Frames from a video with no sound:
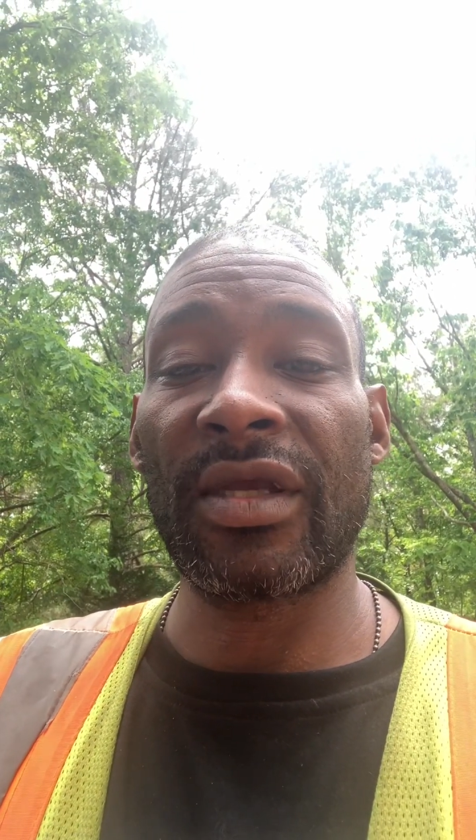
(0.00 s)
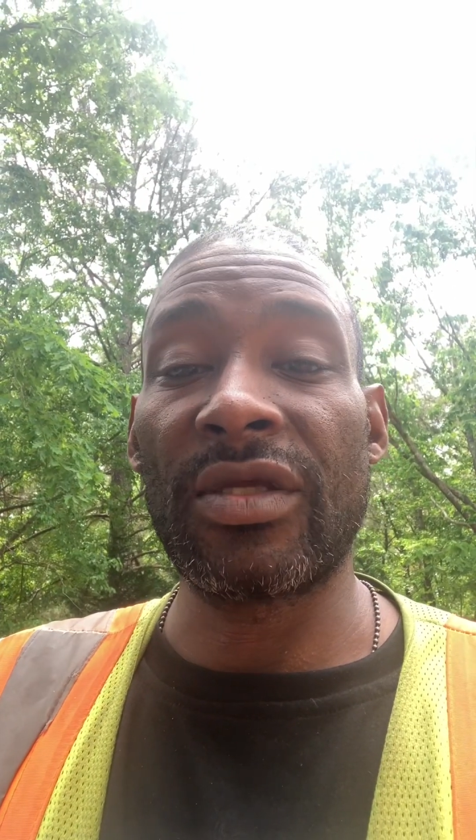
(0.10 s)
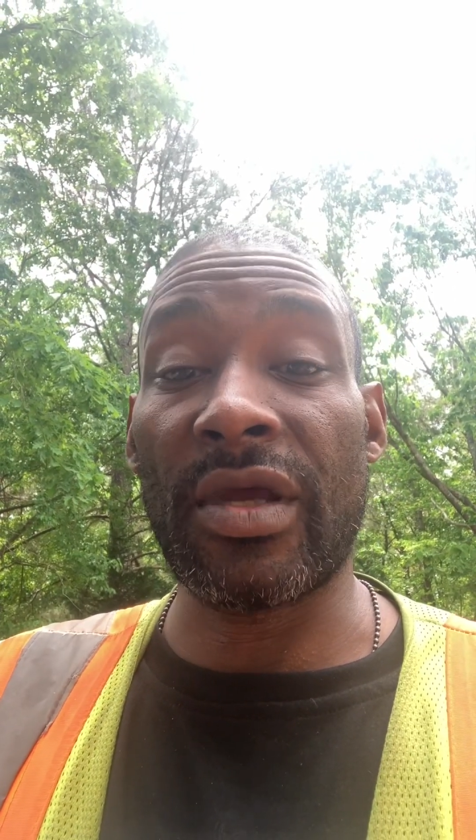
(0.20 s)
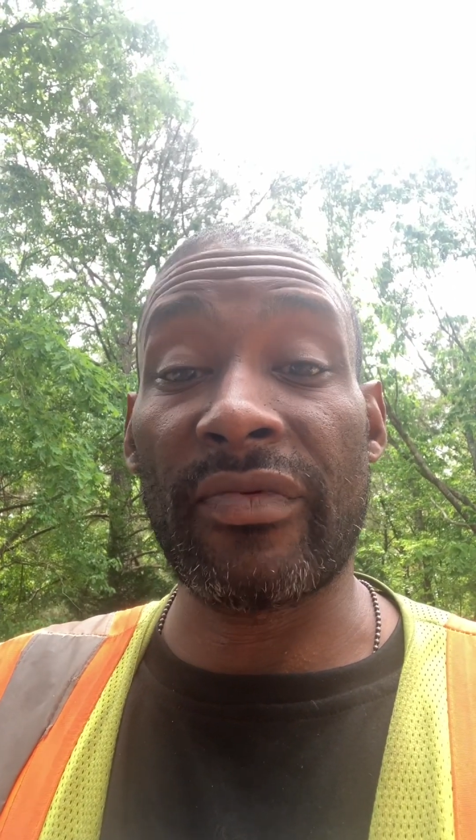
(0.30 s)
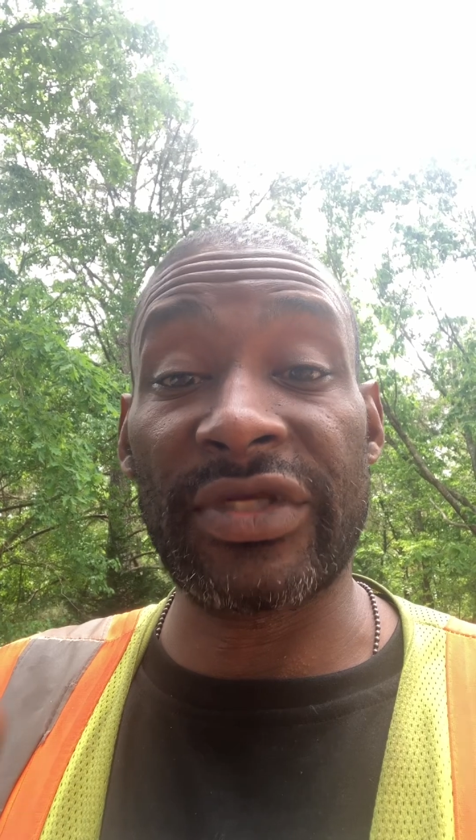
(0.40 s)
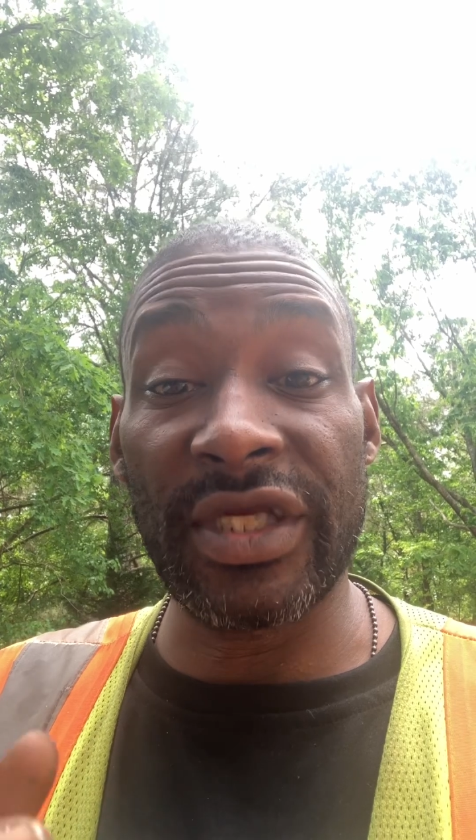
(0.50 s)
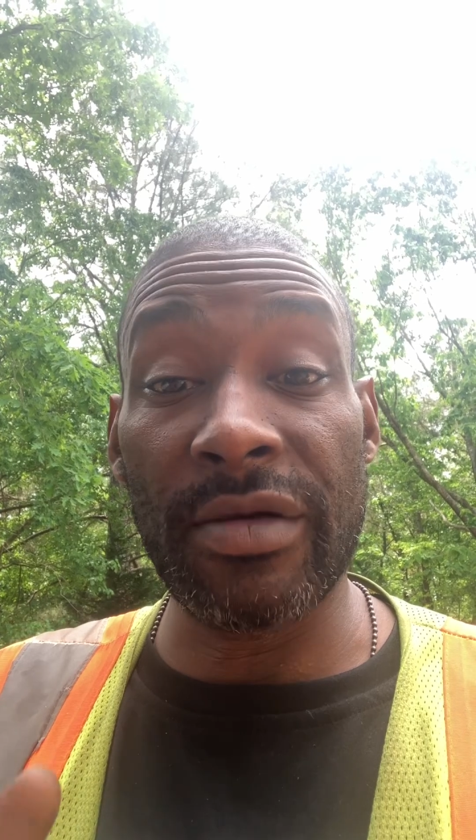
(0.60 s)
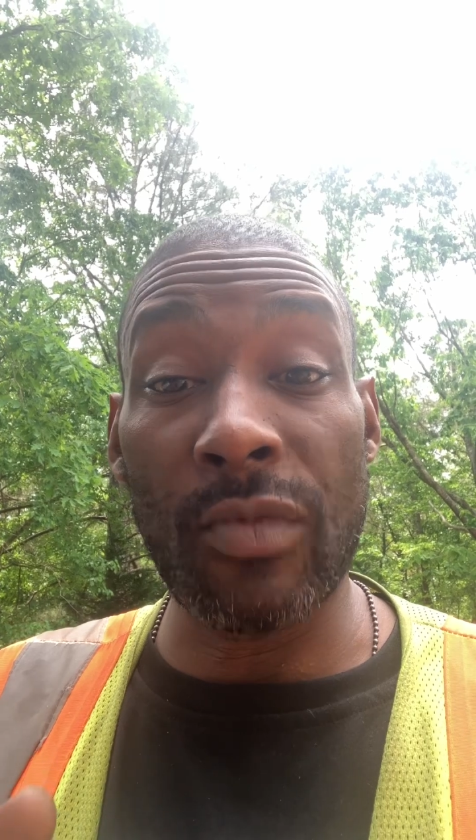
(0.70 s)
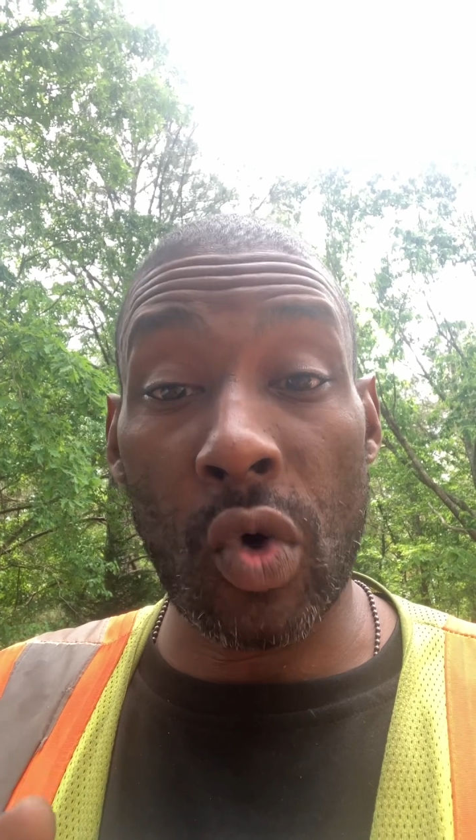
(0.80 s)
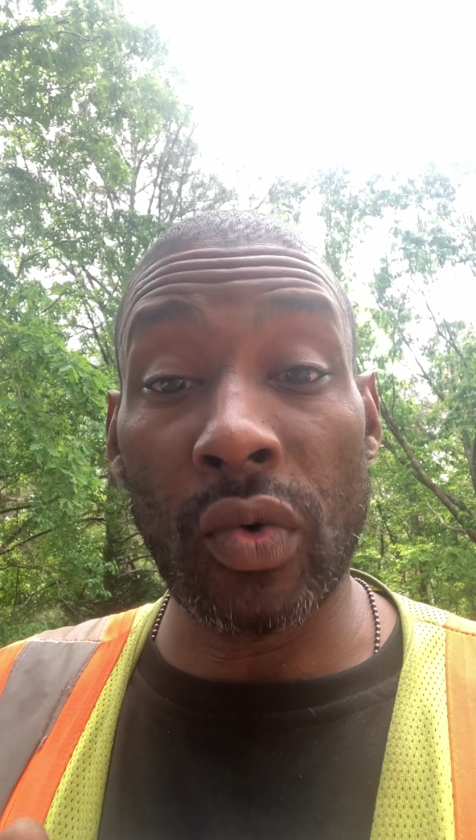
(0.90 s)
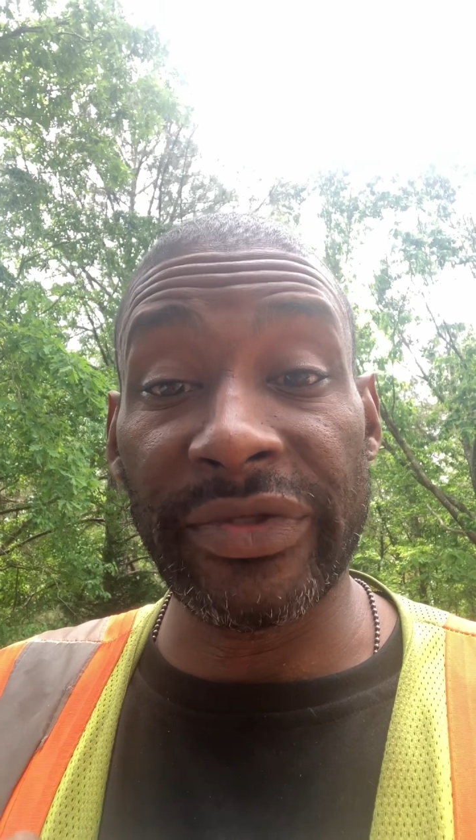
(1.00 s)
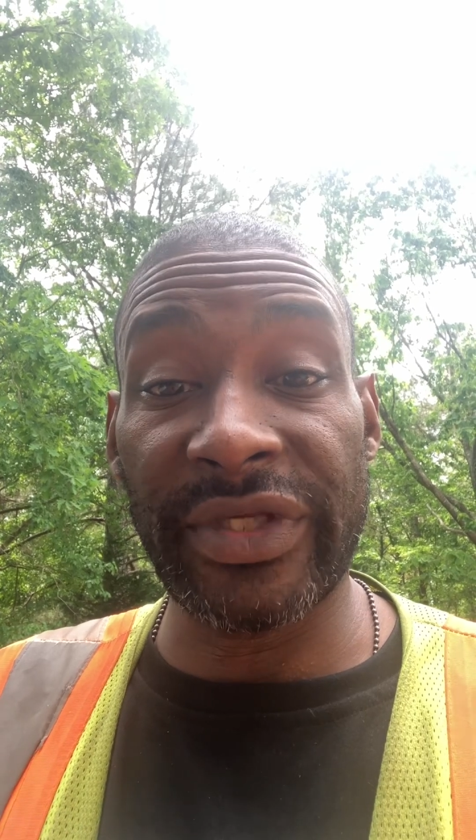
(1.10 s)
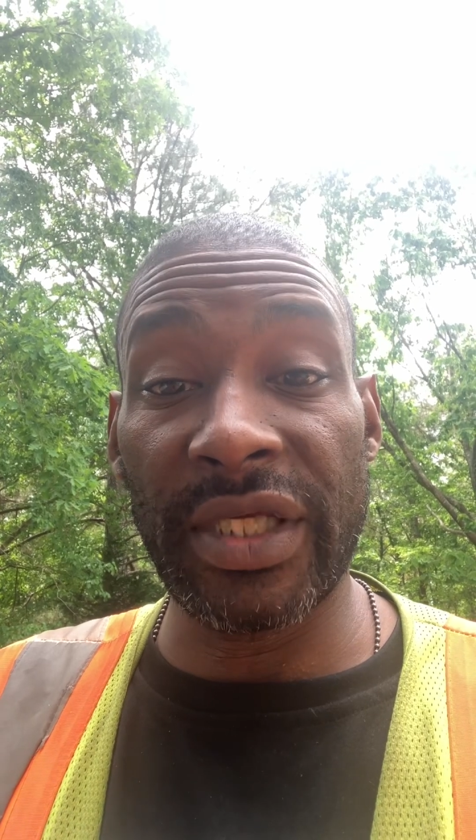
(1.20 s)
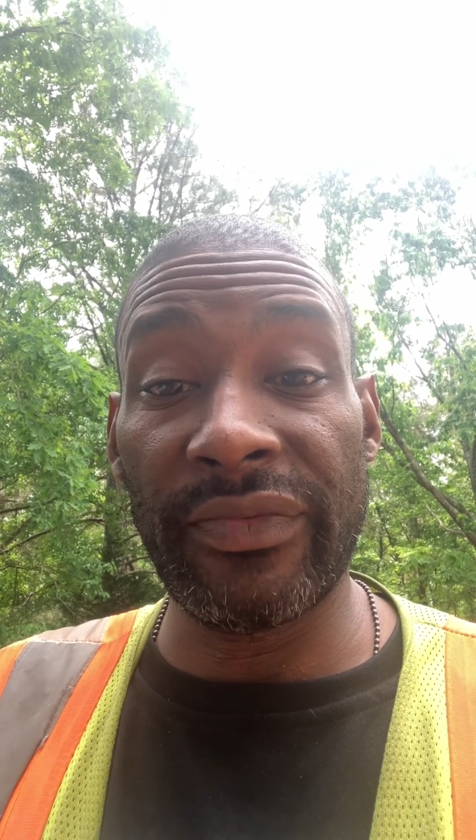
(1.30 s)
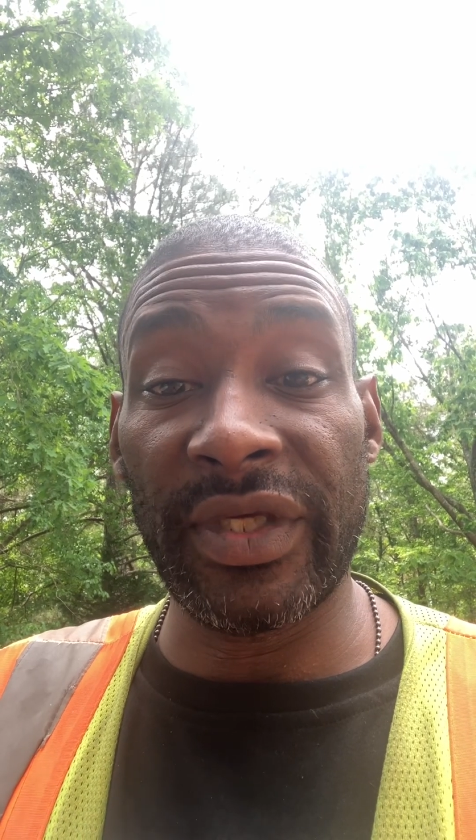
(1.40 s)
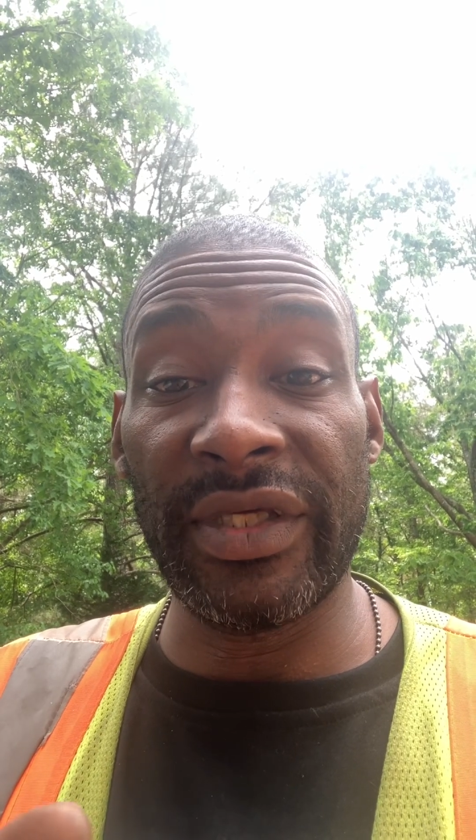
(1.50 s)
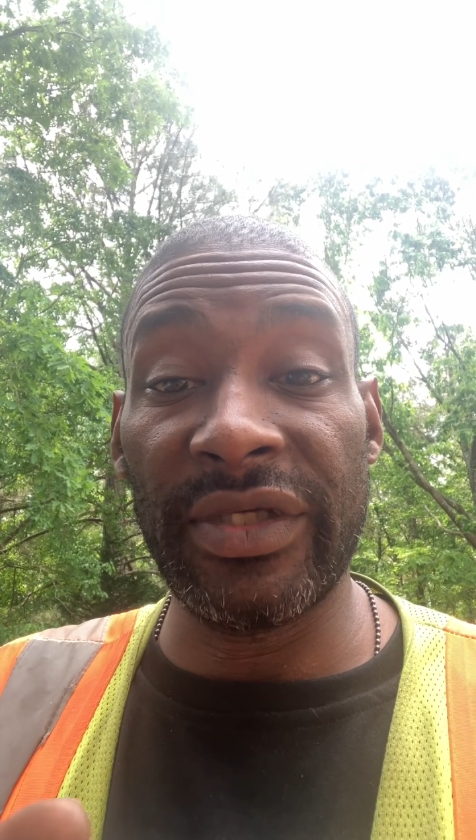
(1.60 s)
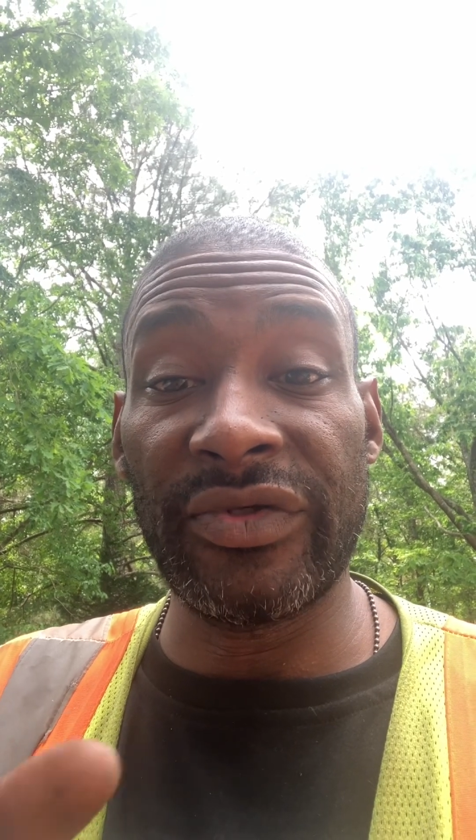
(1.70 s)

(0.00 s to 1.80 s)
You ever see them old TVs?